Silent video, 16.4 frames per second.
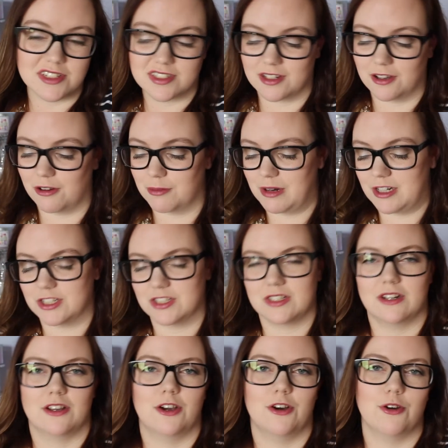so I'm not
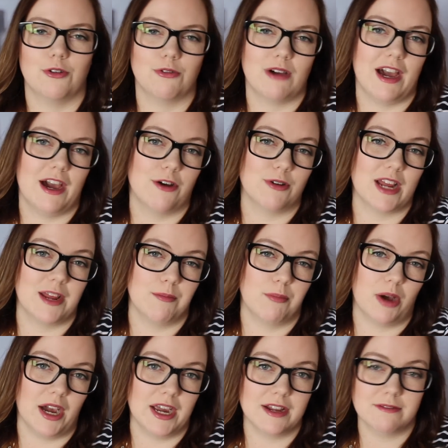just gonna go out and
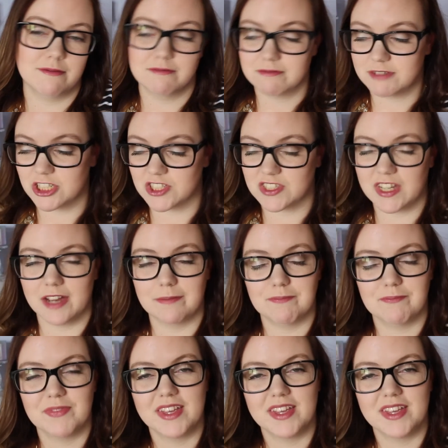buy it just yet.